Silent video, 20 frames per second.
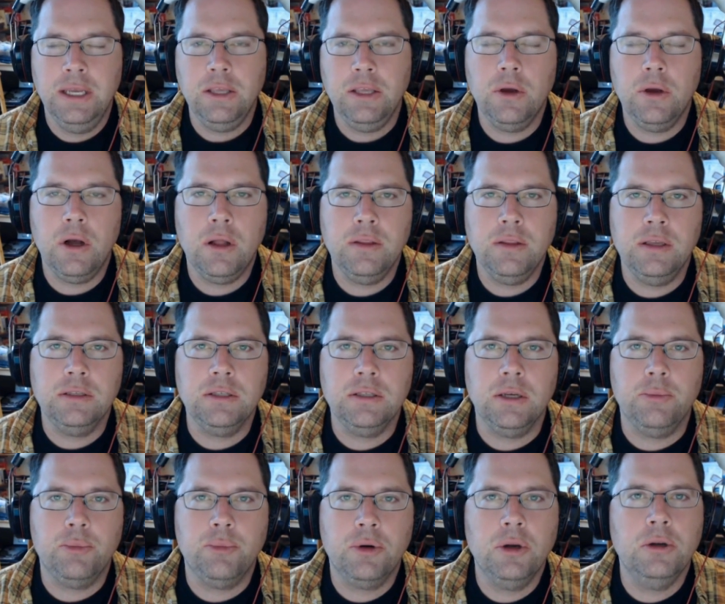You call this
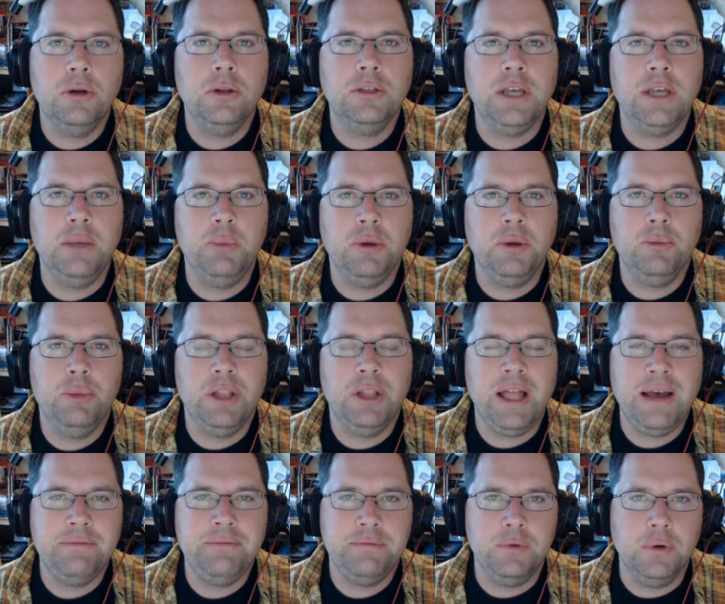a prototyping
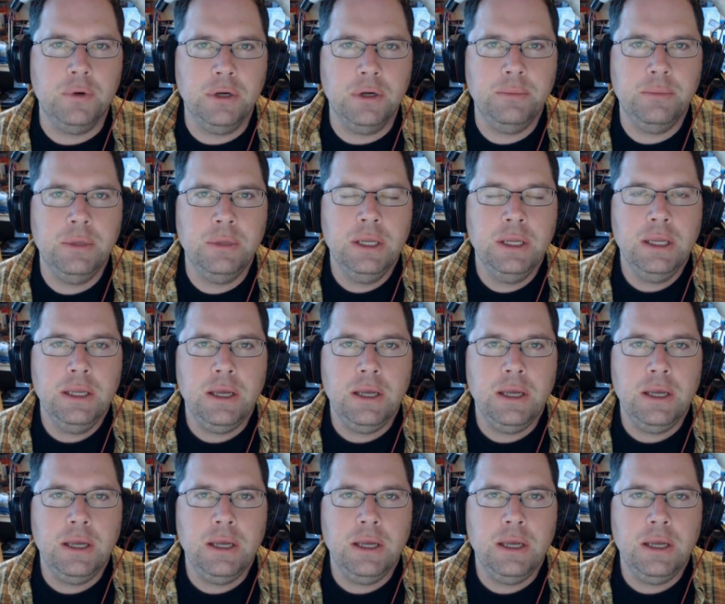platform.